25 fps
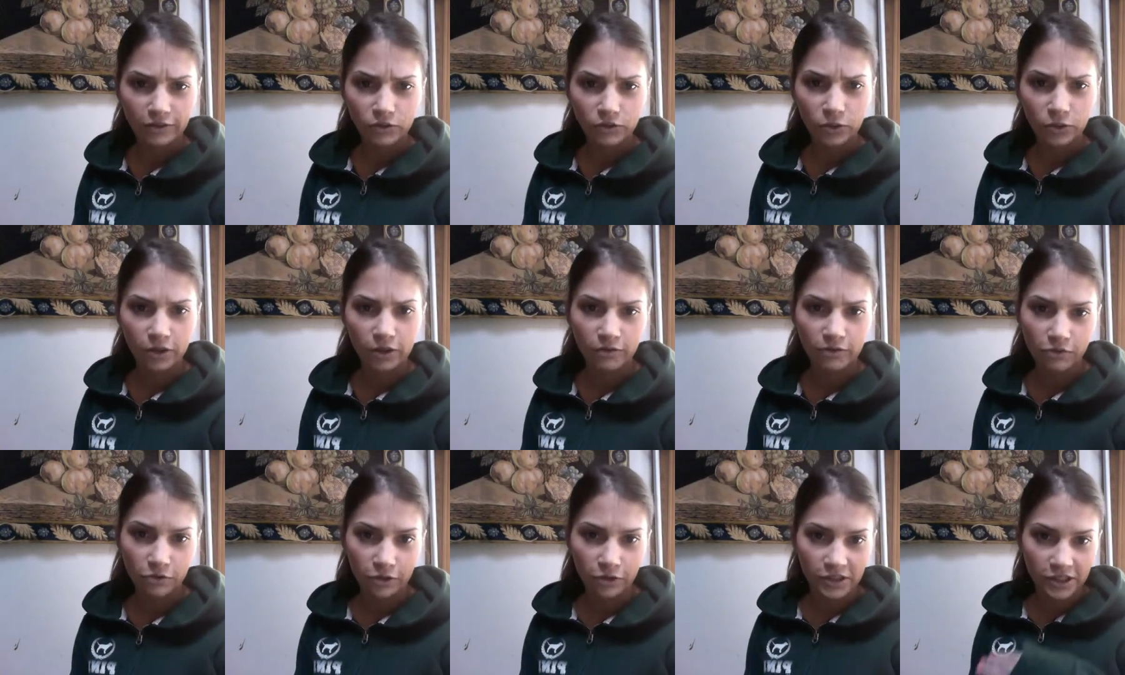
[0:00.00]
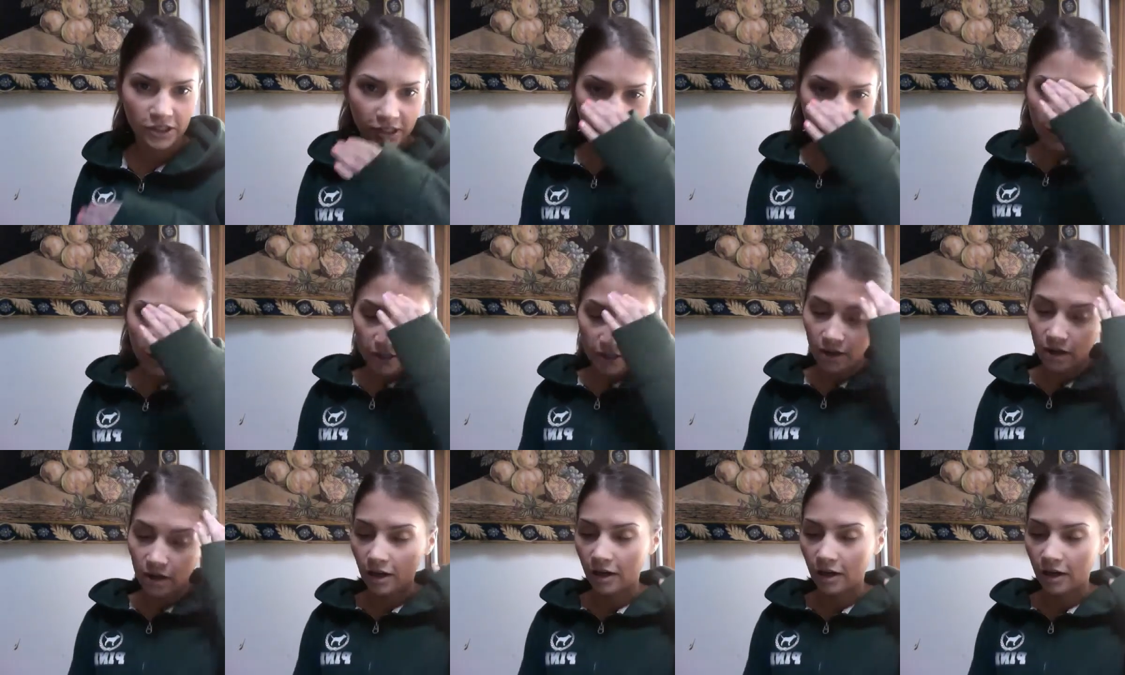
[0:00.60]
of
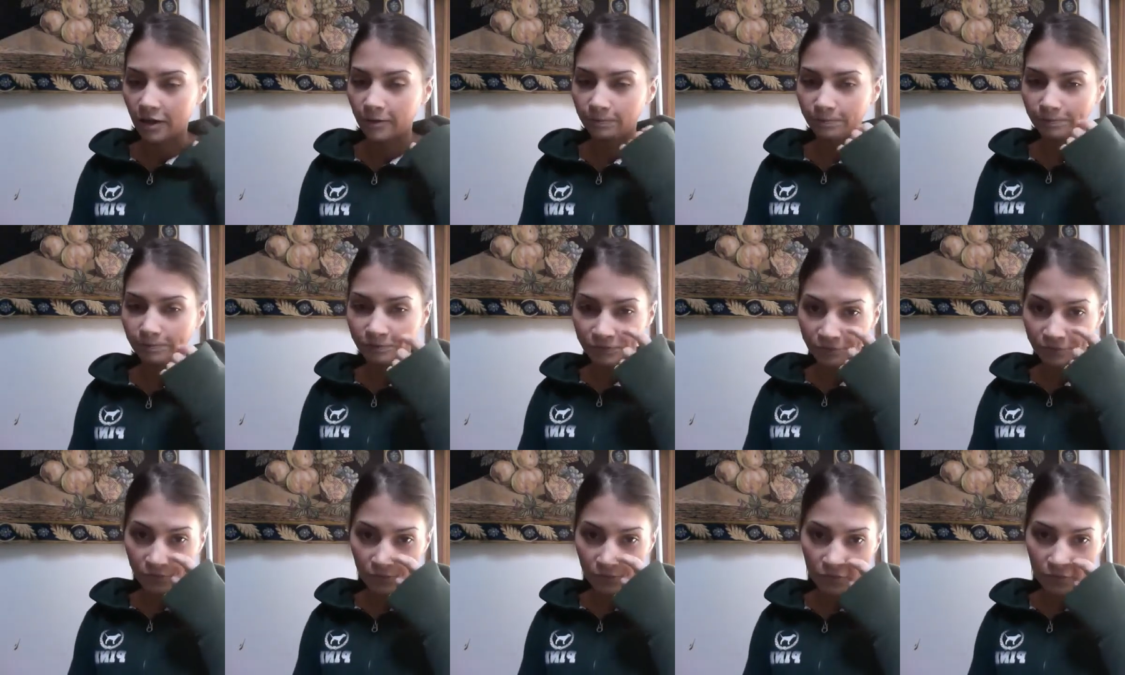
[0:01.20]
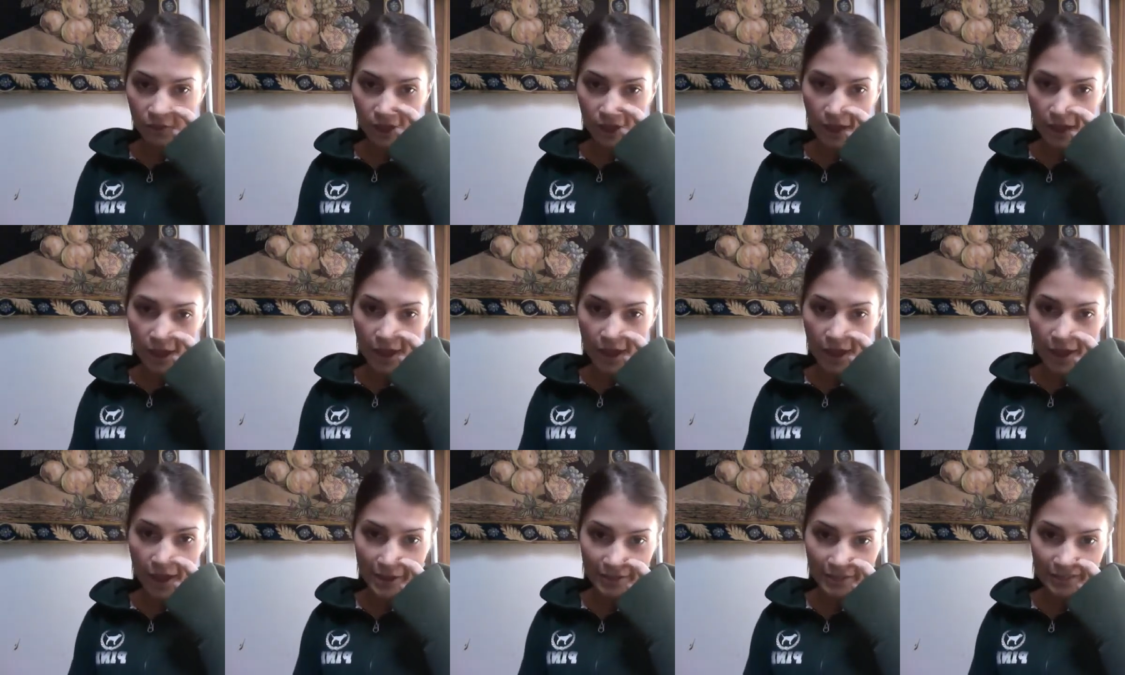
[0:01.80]
2014,
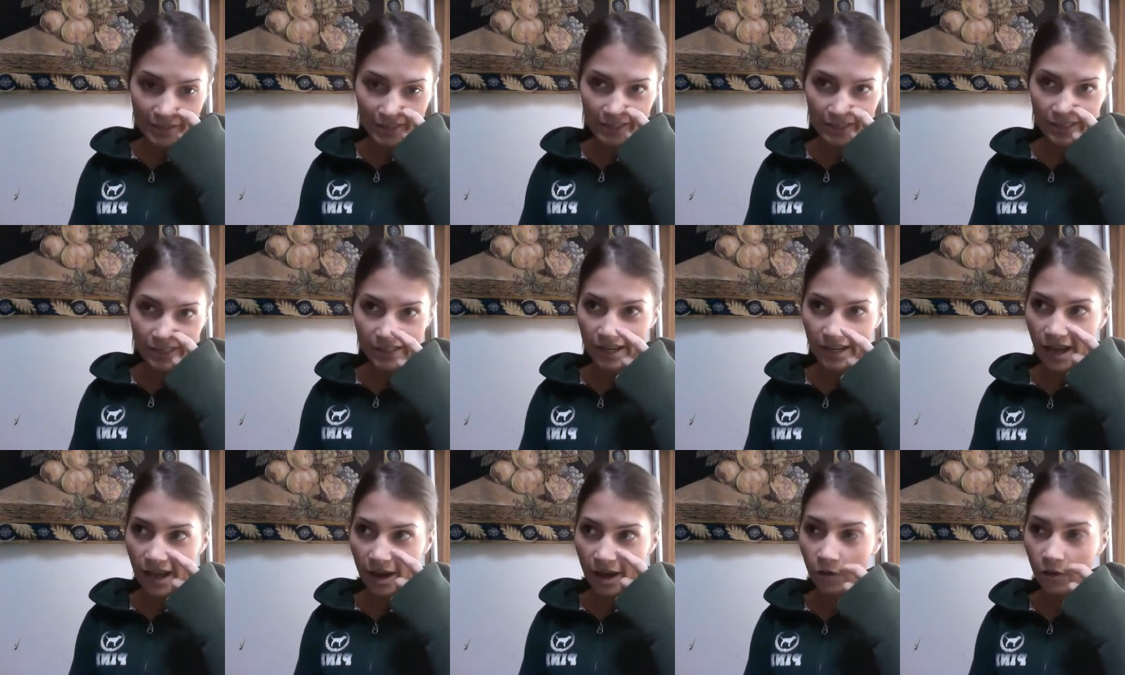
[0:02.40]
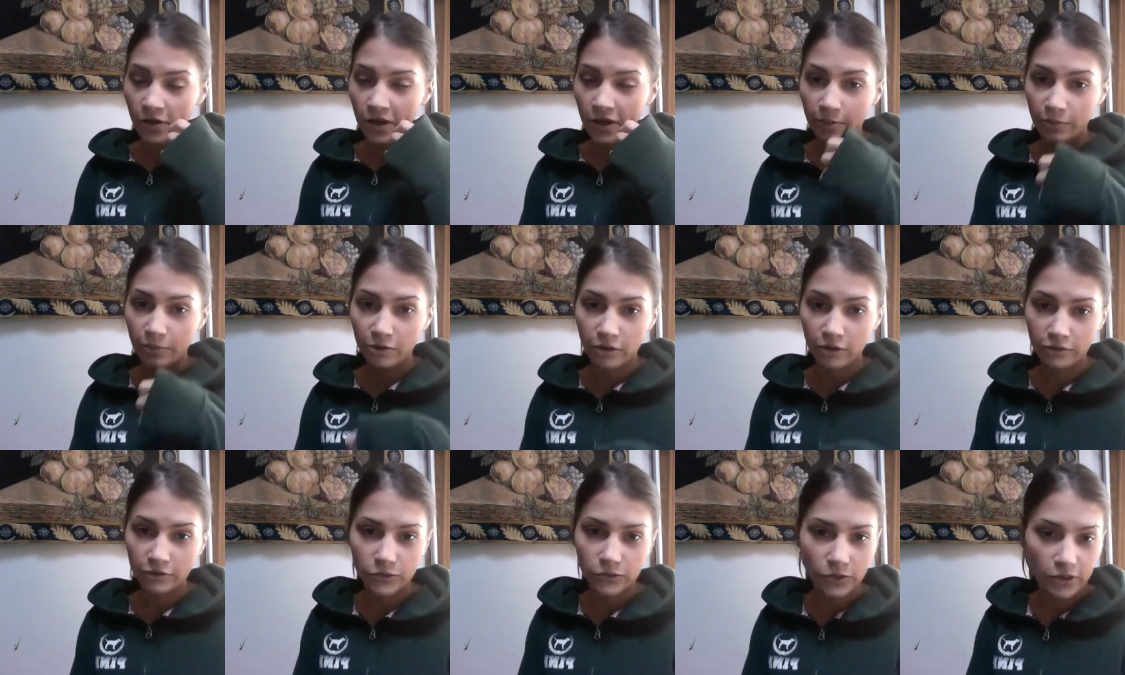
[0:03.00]
and it's now
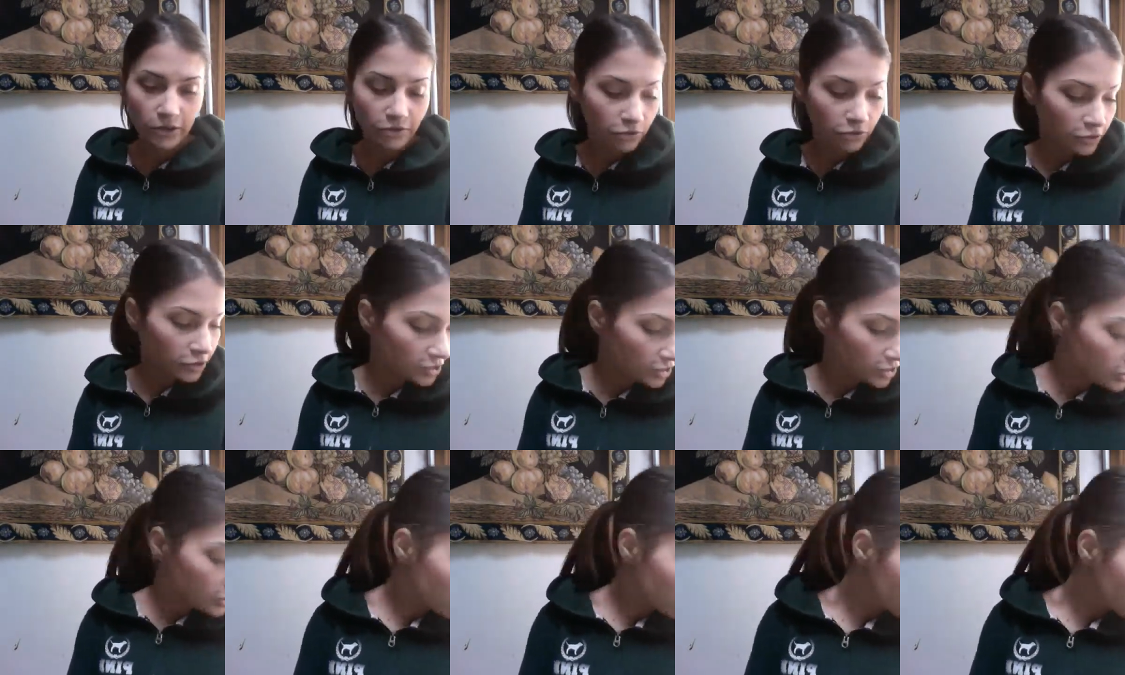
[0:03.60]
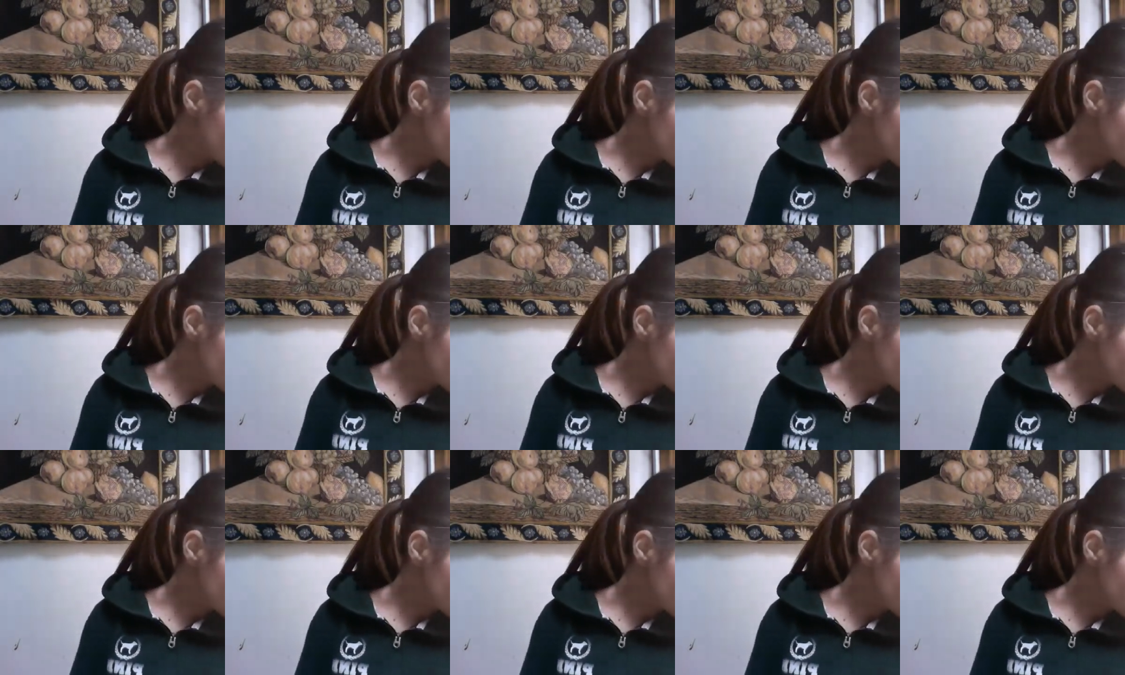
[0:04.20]
April of 2014,